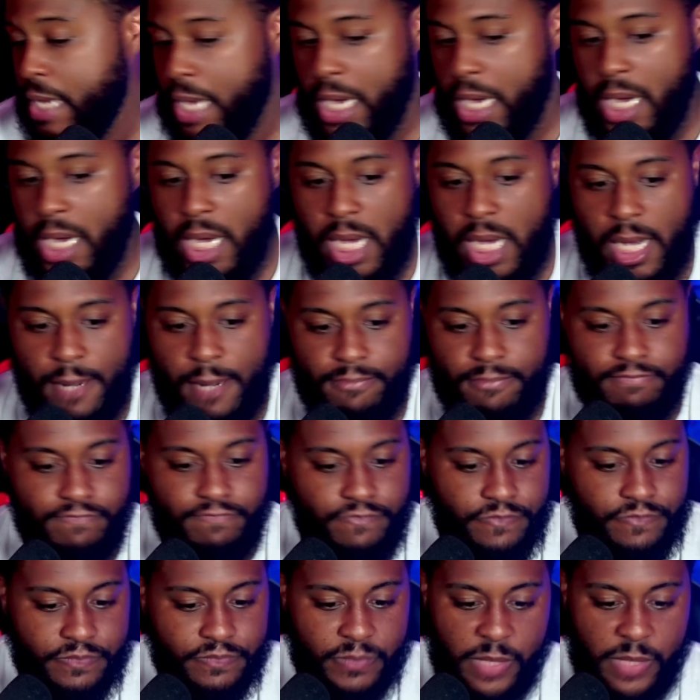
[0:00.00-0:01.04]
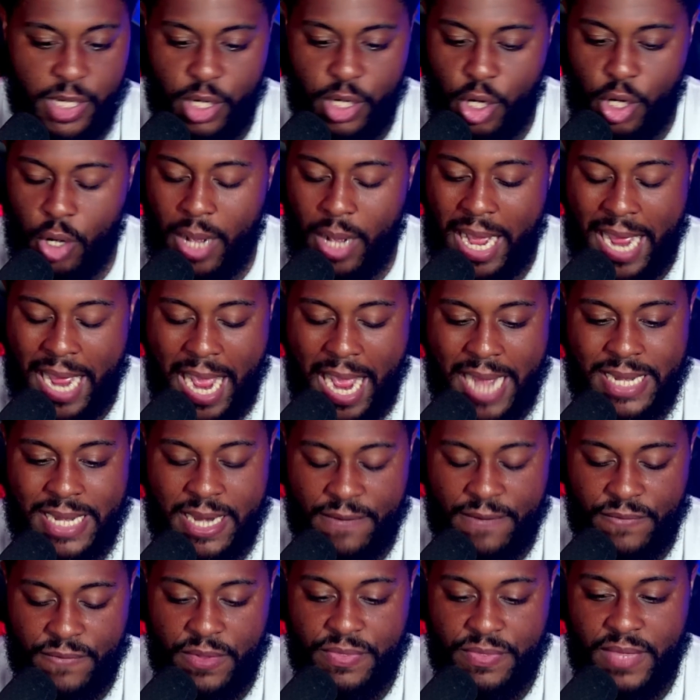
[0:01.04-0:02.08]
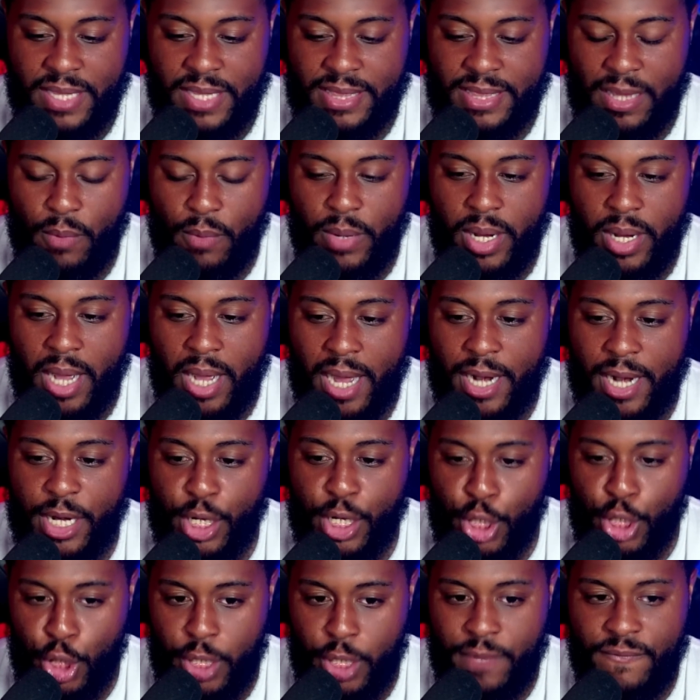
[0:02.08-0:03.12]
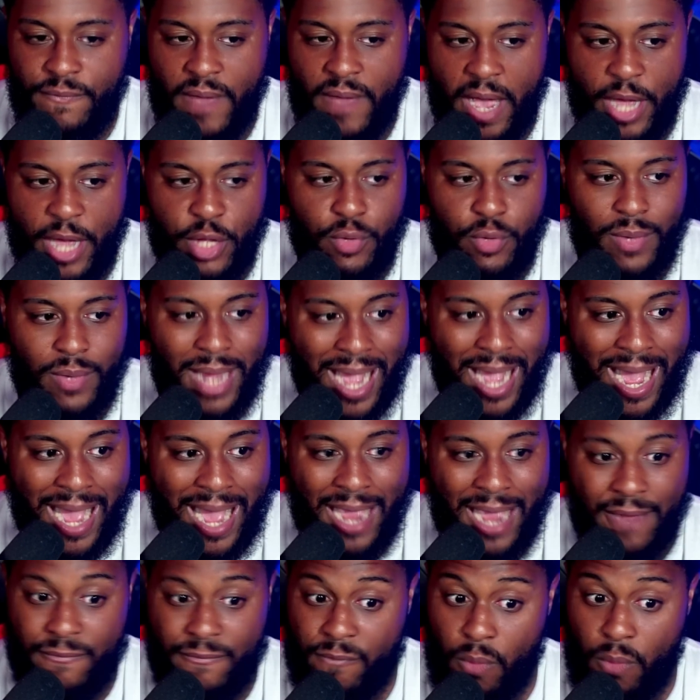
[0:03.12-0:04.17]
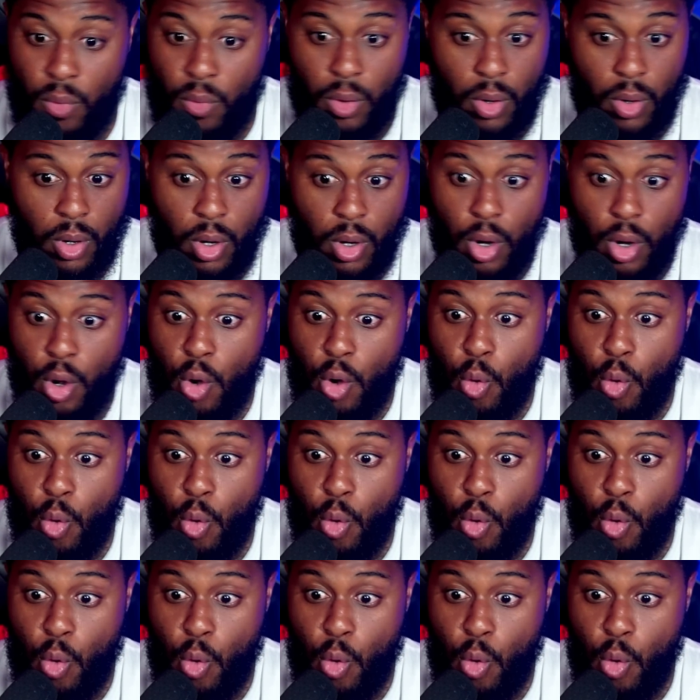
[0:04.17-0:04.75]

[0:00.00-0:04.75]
You know, I definitely think that we got a good value guy for